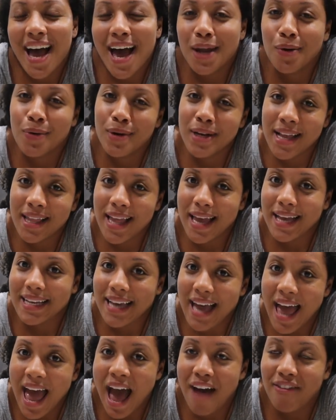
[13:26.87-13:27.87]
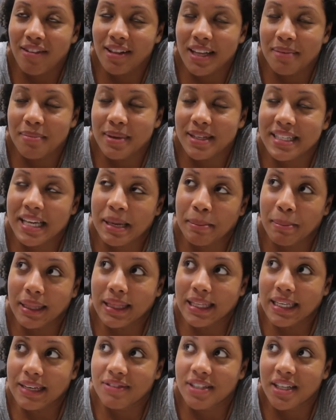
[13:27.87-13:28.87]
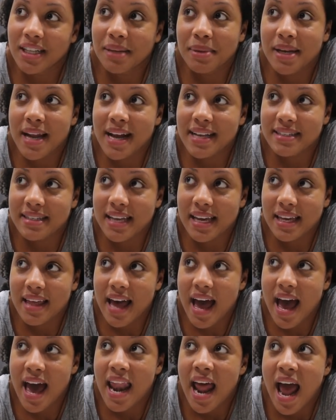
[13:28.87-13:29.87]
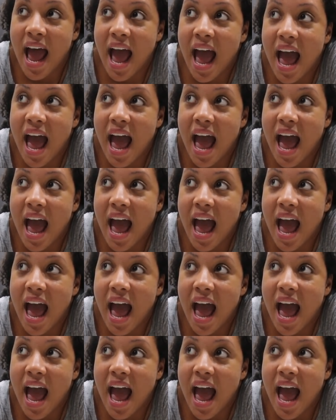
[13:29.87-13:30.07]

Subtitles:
I don't want to like have a limiting belief, so let me not say that.